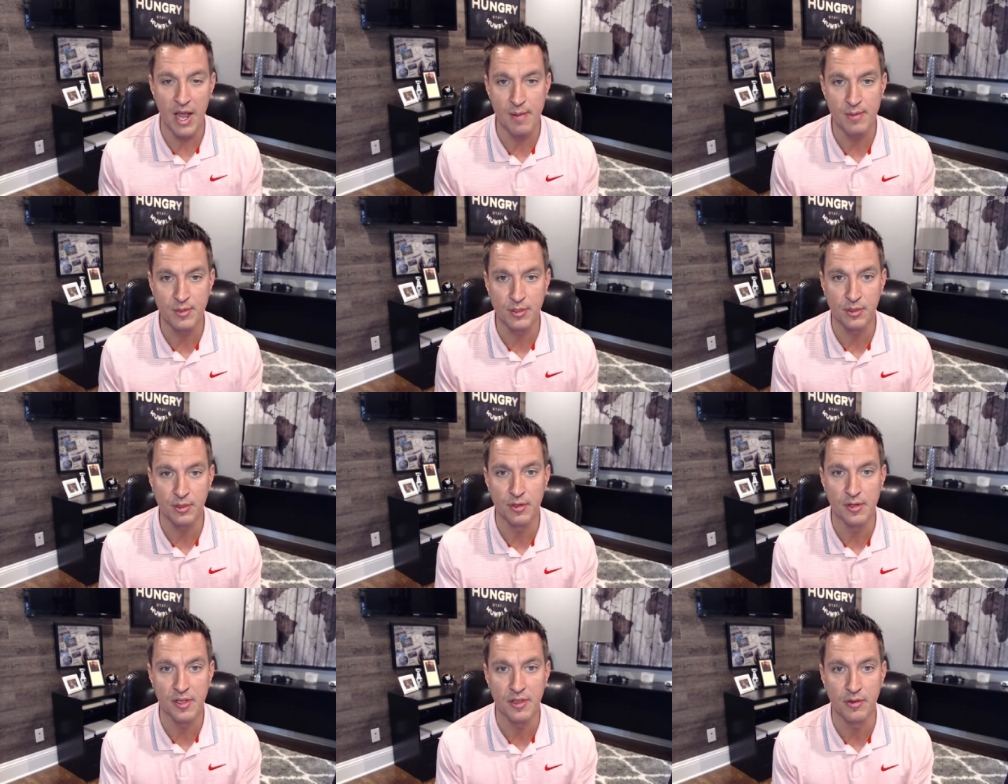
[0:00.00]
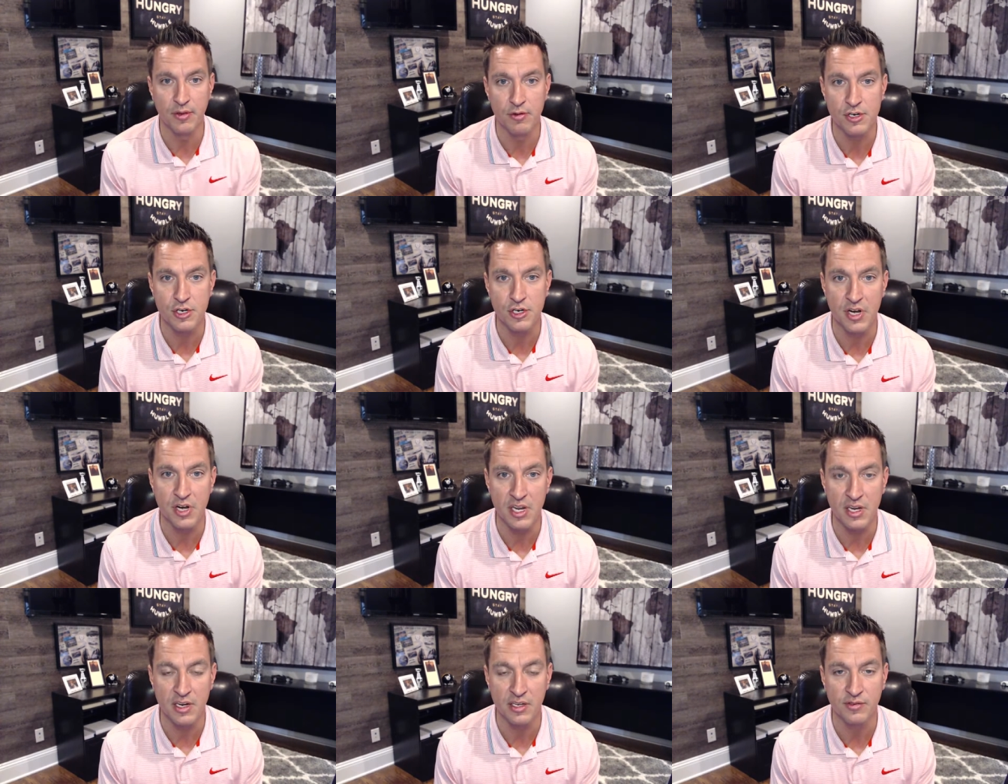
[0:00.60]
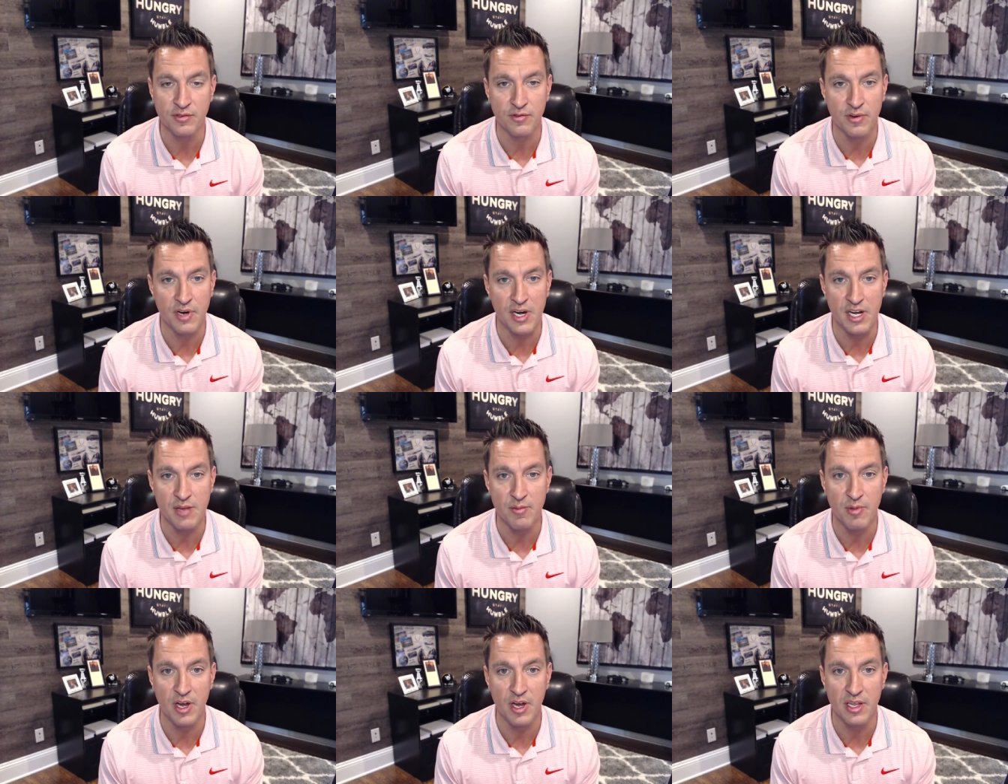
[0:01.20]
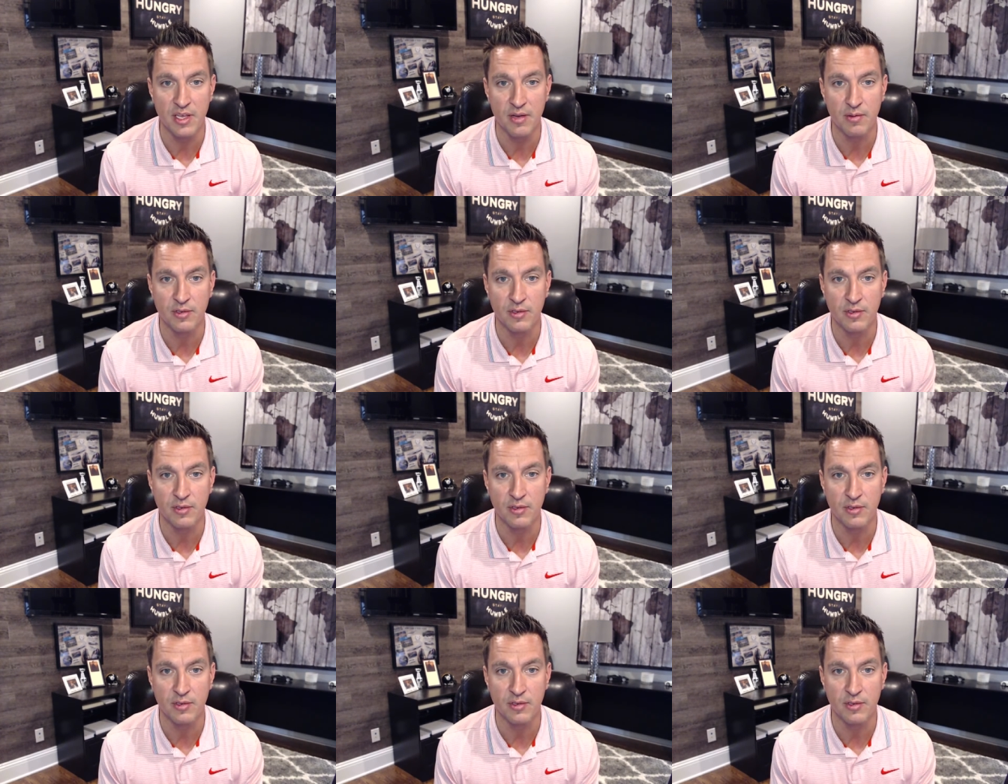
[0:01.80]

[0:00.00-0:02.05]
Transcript: absolutely the retreat is for anybody.